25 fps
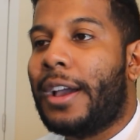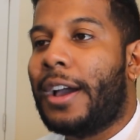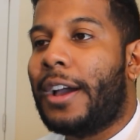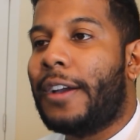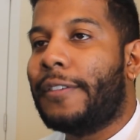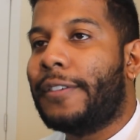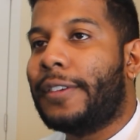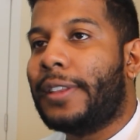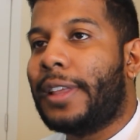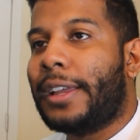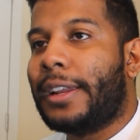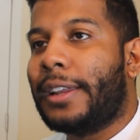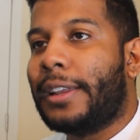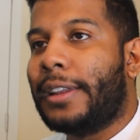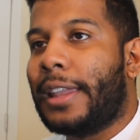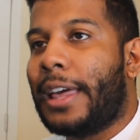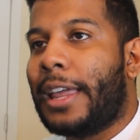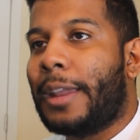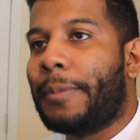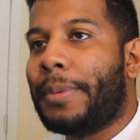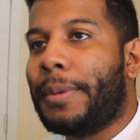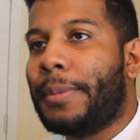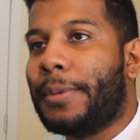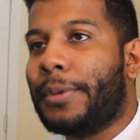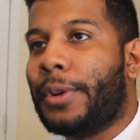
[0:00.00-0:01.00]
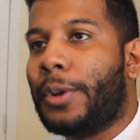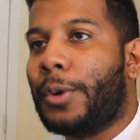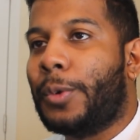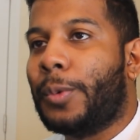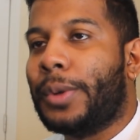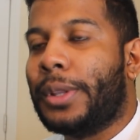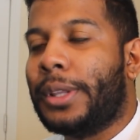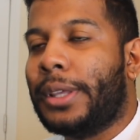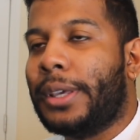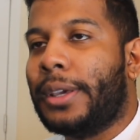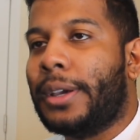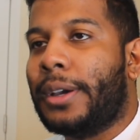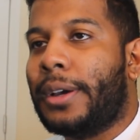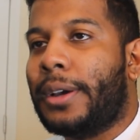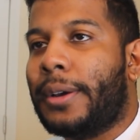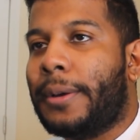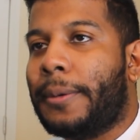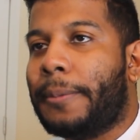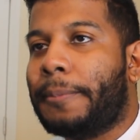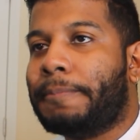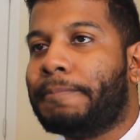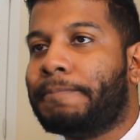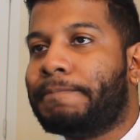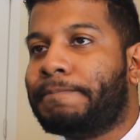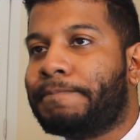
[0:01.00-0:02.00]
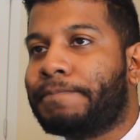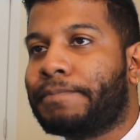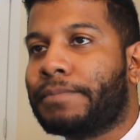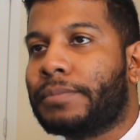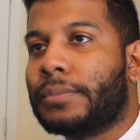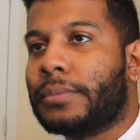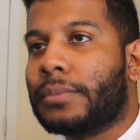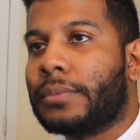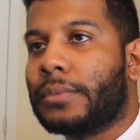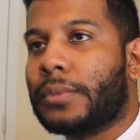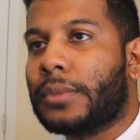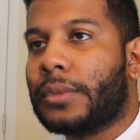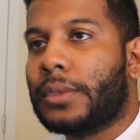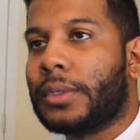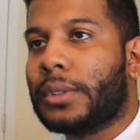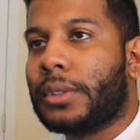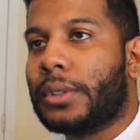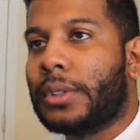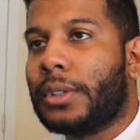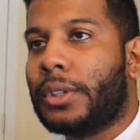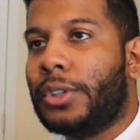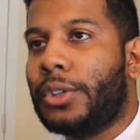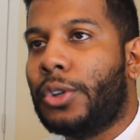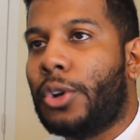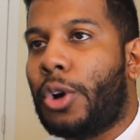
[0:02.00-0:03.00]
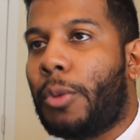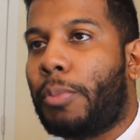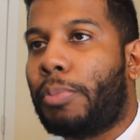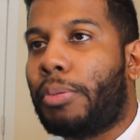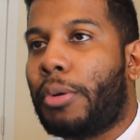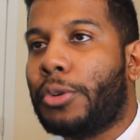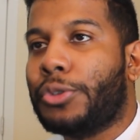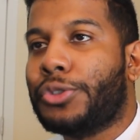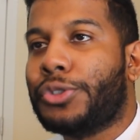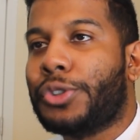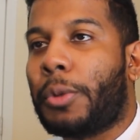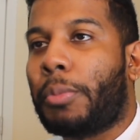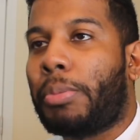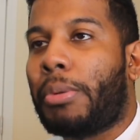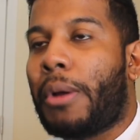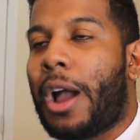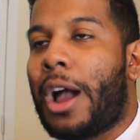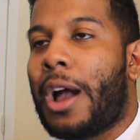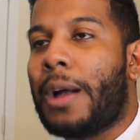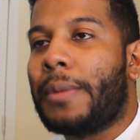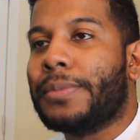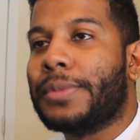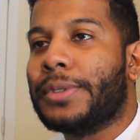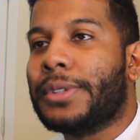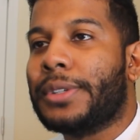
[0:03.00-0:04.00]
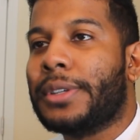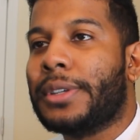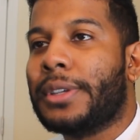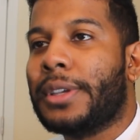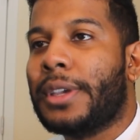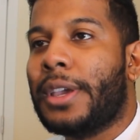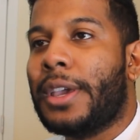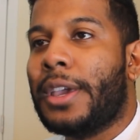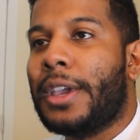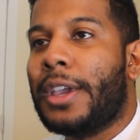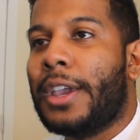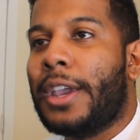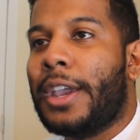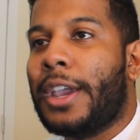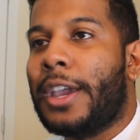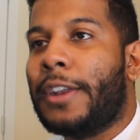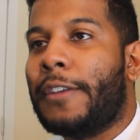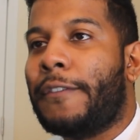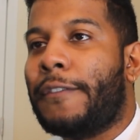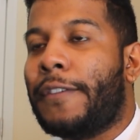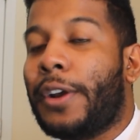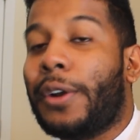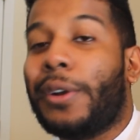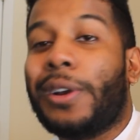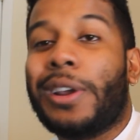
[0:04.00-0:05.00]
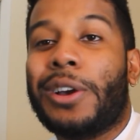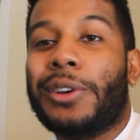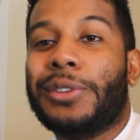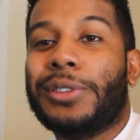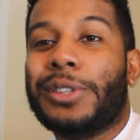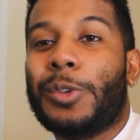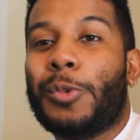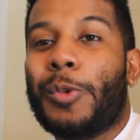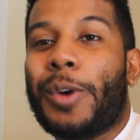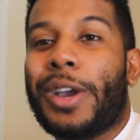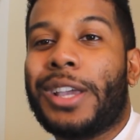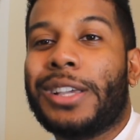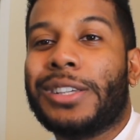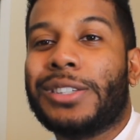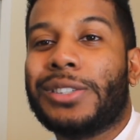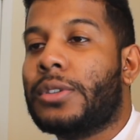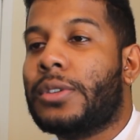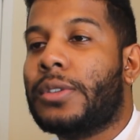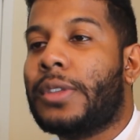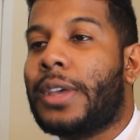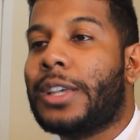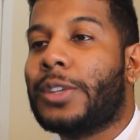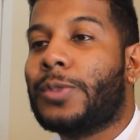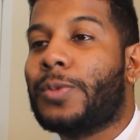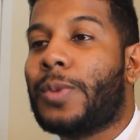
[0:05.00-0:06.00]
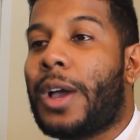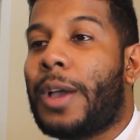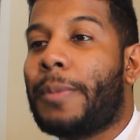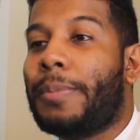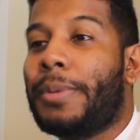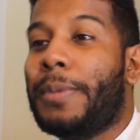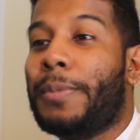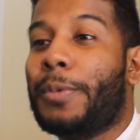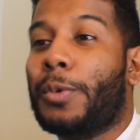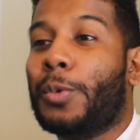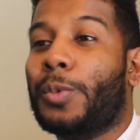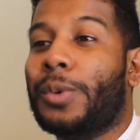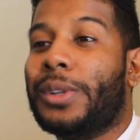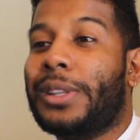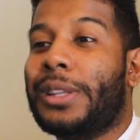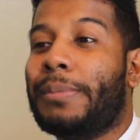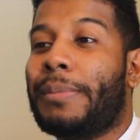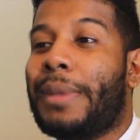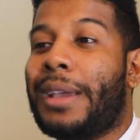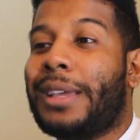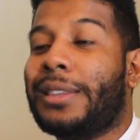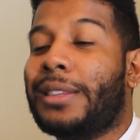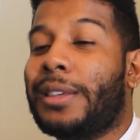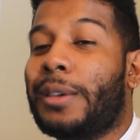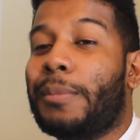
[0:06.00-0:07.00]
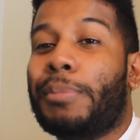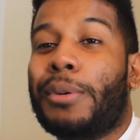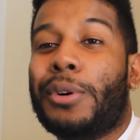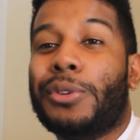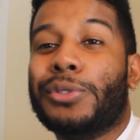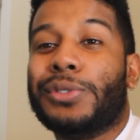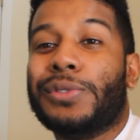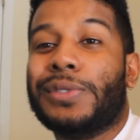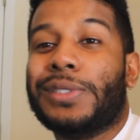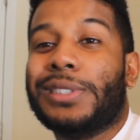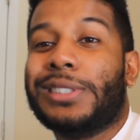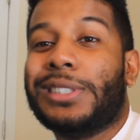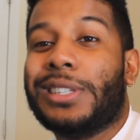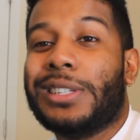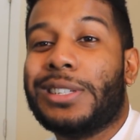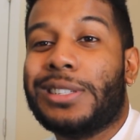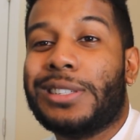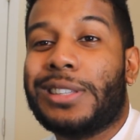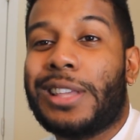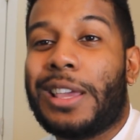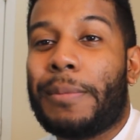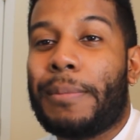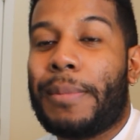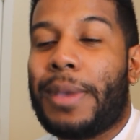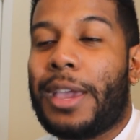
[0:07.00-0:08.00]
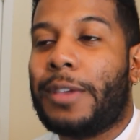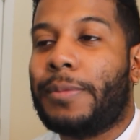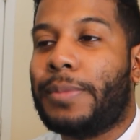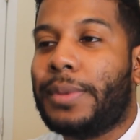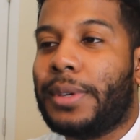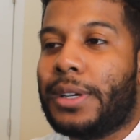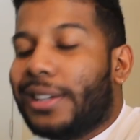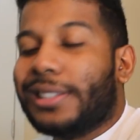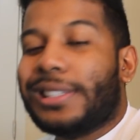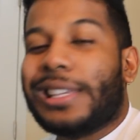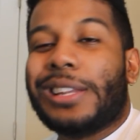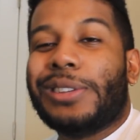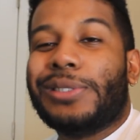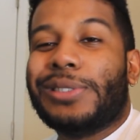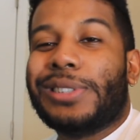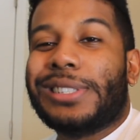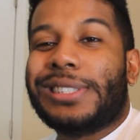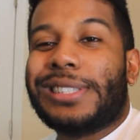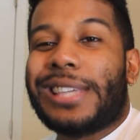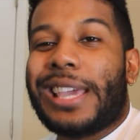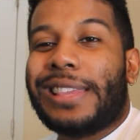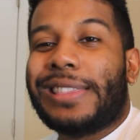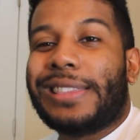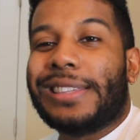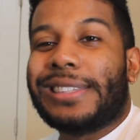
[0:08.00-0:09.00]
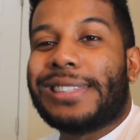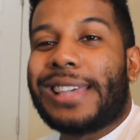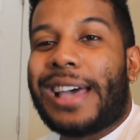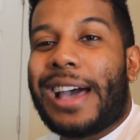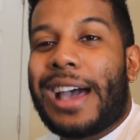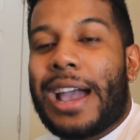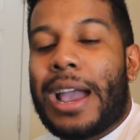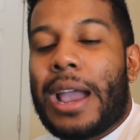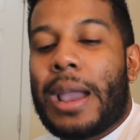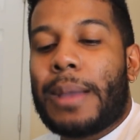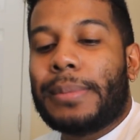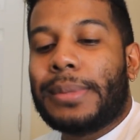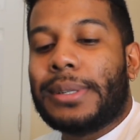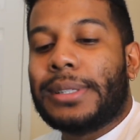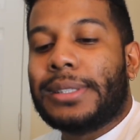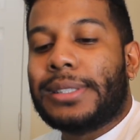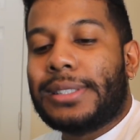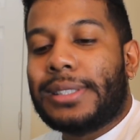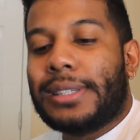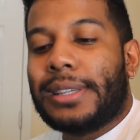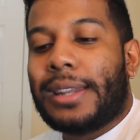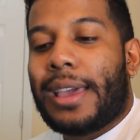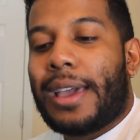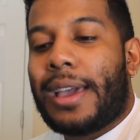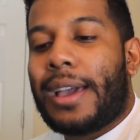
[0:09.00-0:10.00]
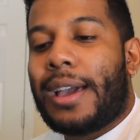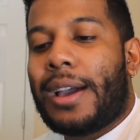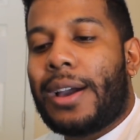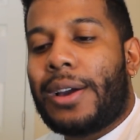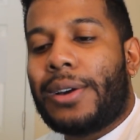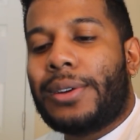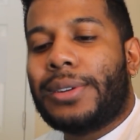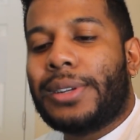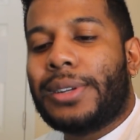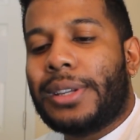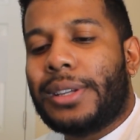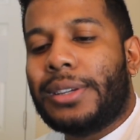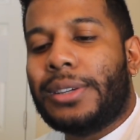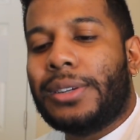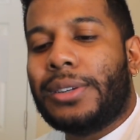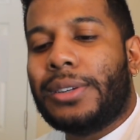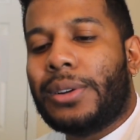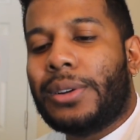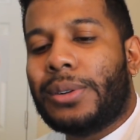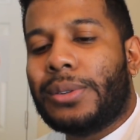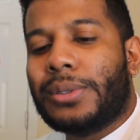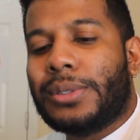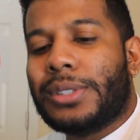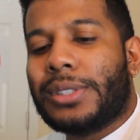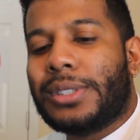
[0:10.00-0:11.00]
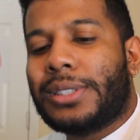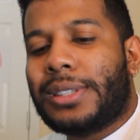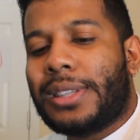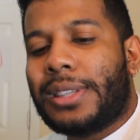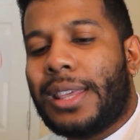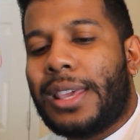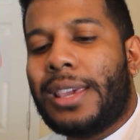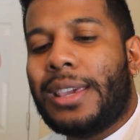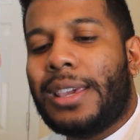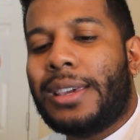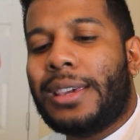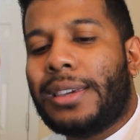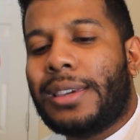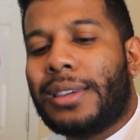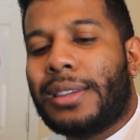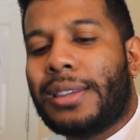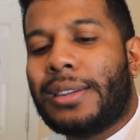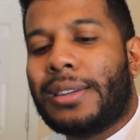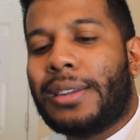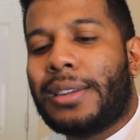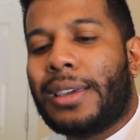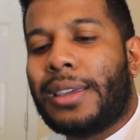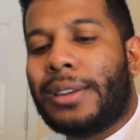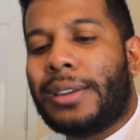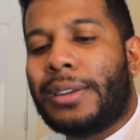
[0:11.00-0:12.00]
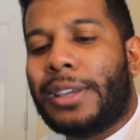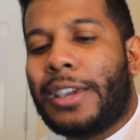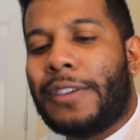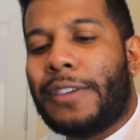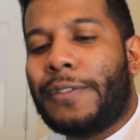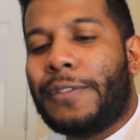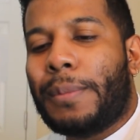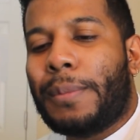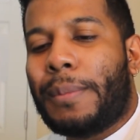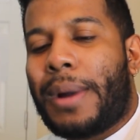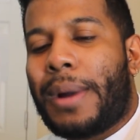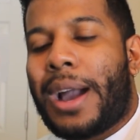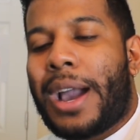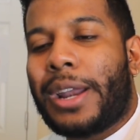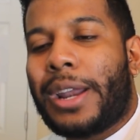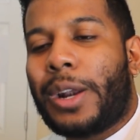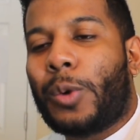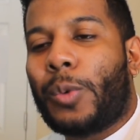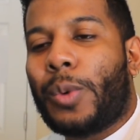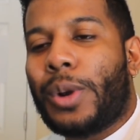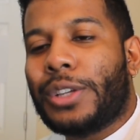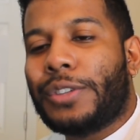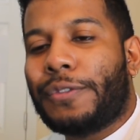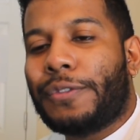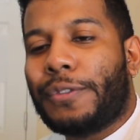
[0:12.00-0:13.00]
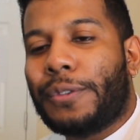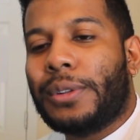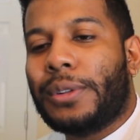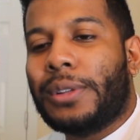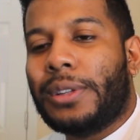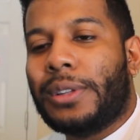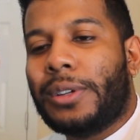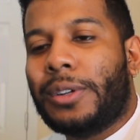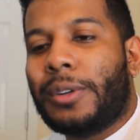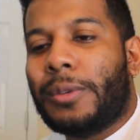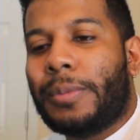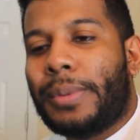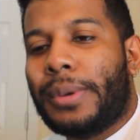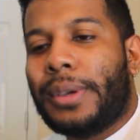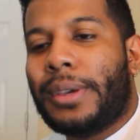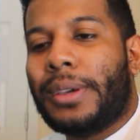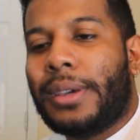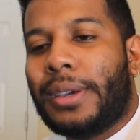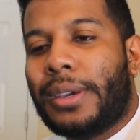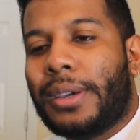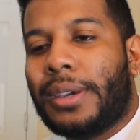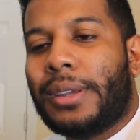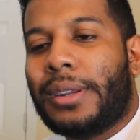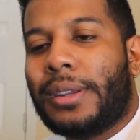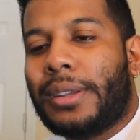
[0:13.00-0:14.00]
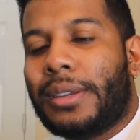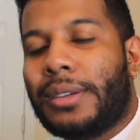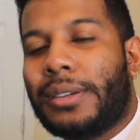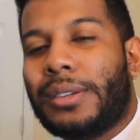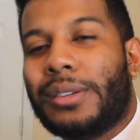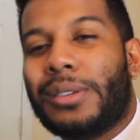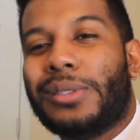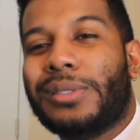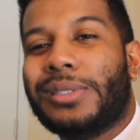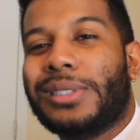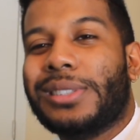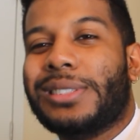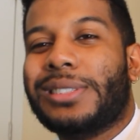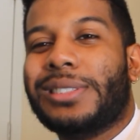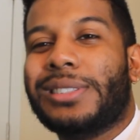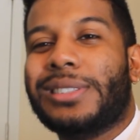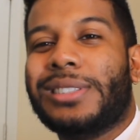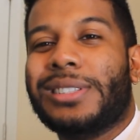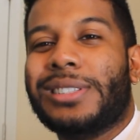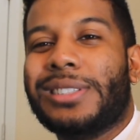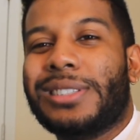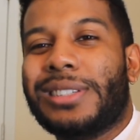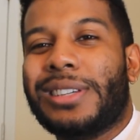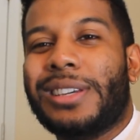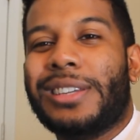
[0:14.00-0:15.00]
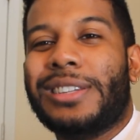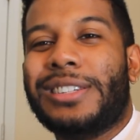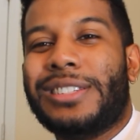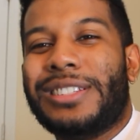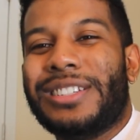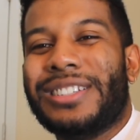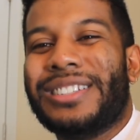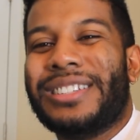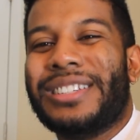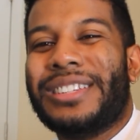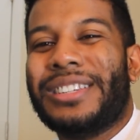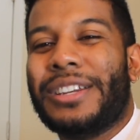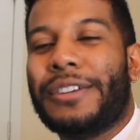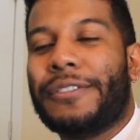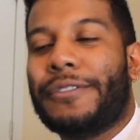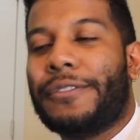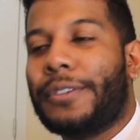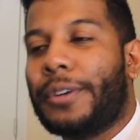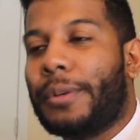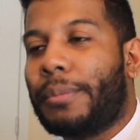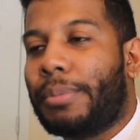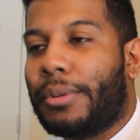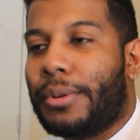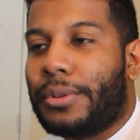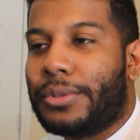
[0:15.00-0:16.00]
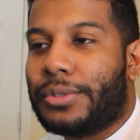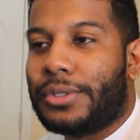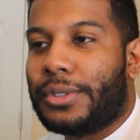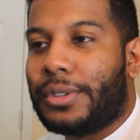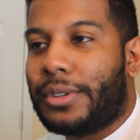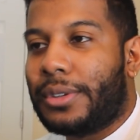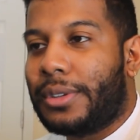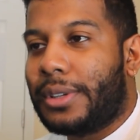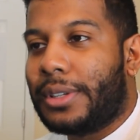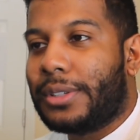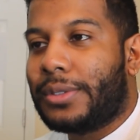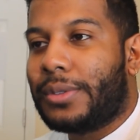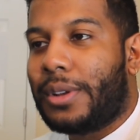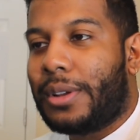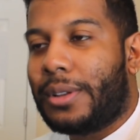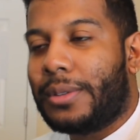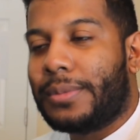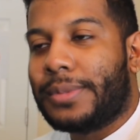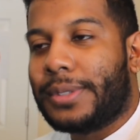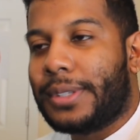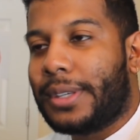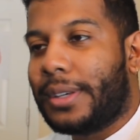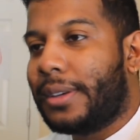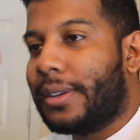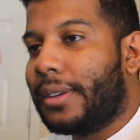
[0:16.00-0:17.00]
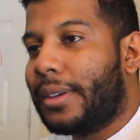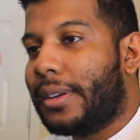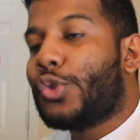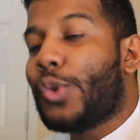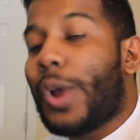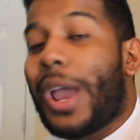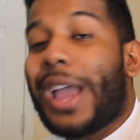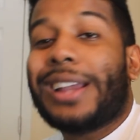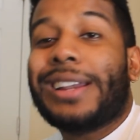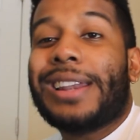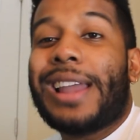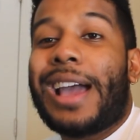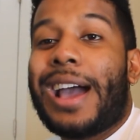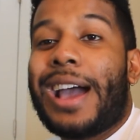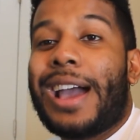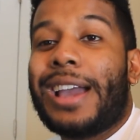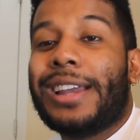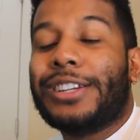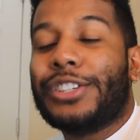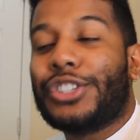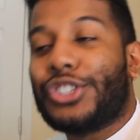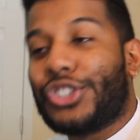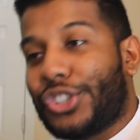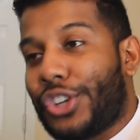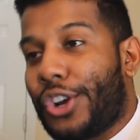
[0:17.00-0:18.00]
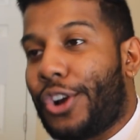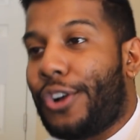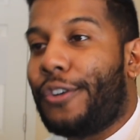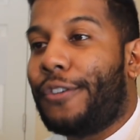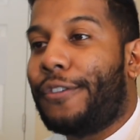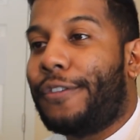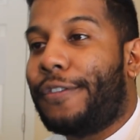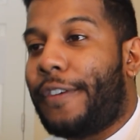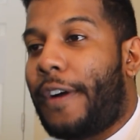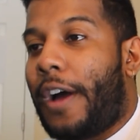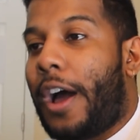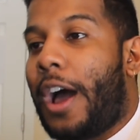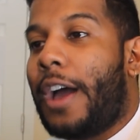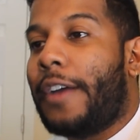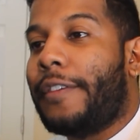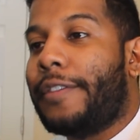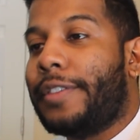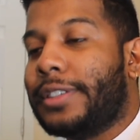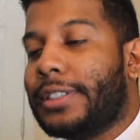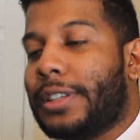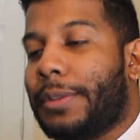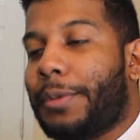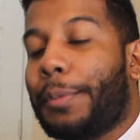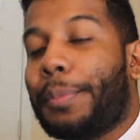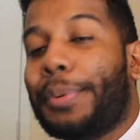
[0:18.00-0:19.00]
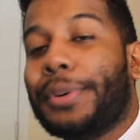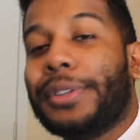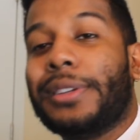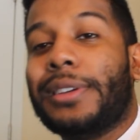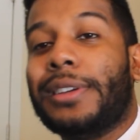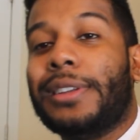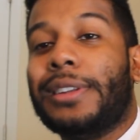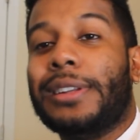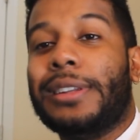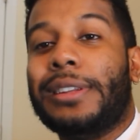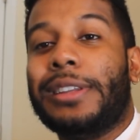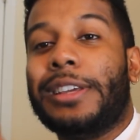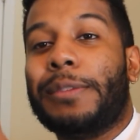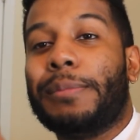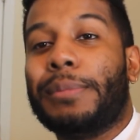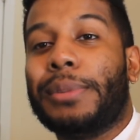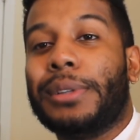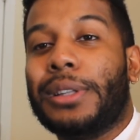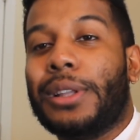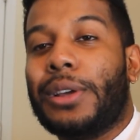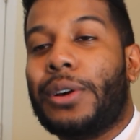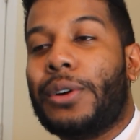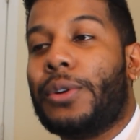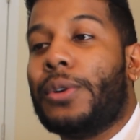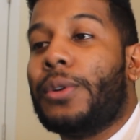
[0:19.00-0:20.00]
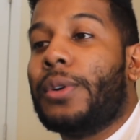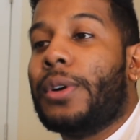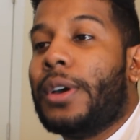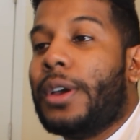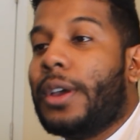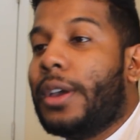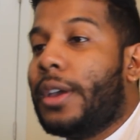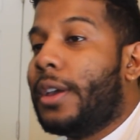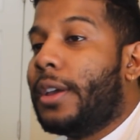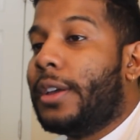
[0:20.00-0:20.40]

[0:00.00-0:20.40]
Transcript: I feel like a lot of people don't really, you know, approach their problems in a very healthy way. So that's why people really make the impulsive decisions they make, because they don't just take the time to sit down and, you know, just think and give your mind a rest for a little bit and, you know, just a different approach, you know, that's all I'm saying. Track 9 is Turf, obviously. I'm gonna put it in the link below.